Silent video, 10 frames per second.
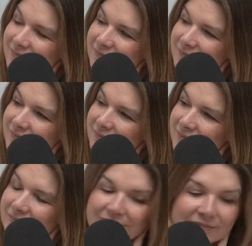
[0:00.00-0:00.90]

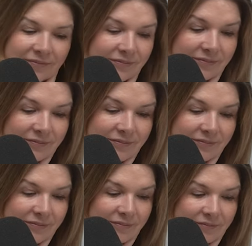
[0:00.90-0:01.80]

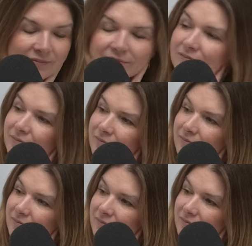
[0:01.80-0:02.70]

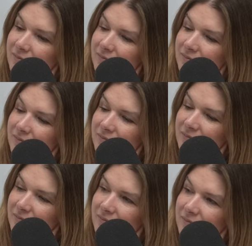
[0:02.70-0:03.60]

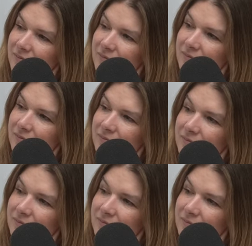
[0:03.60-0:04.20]
This person isn't speaking.